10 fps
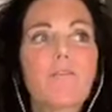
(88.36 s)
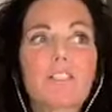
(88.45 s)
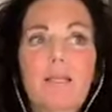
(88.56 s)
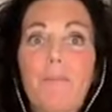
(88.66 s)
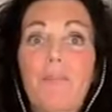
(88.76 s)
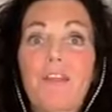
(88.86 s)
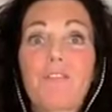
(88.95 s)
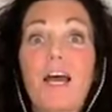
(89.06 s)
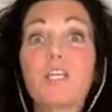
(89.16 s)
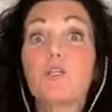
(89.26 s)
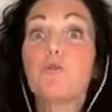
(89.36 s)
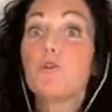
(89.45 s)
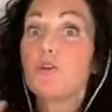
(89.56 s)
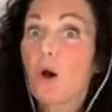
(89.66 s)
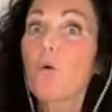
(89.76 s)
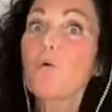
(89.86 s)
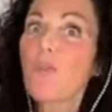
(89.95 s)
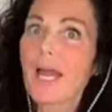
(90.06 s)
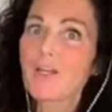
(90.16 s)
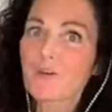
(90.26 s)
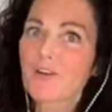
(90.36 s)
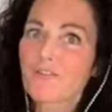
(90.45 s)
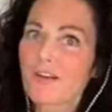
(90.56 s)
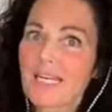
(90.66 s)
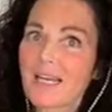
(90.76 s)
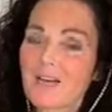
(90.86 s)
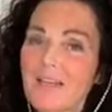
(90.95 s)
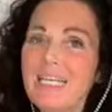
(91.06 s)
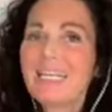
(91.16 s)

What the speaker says: of something that you know that you're afraid of.